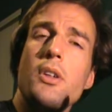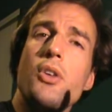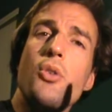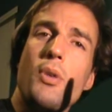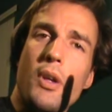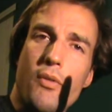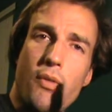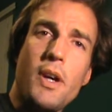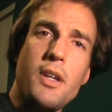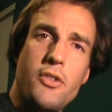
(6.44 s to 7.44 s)
who
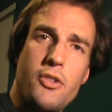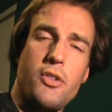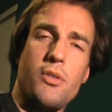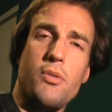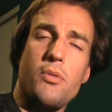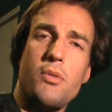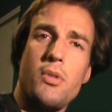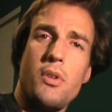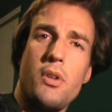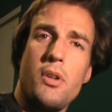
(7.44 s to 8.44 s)
invites you
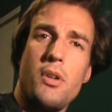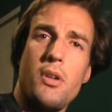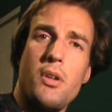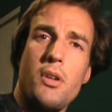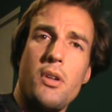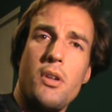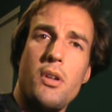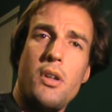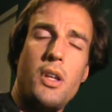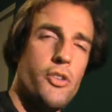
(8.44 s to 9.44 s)

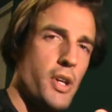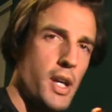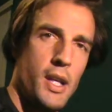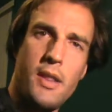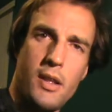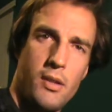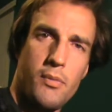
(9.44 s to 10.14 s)
into anything,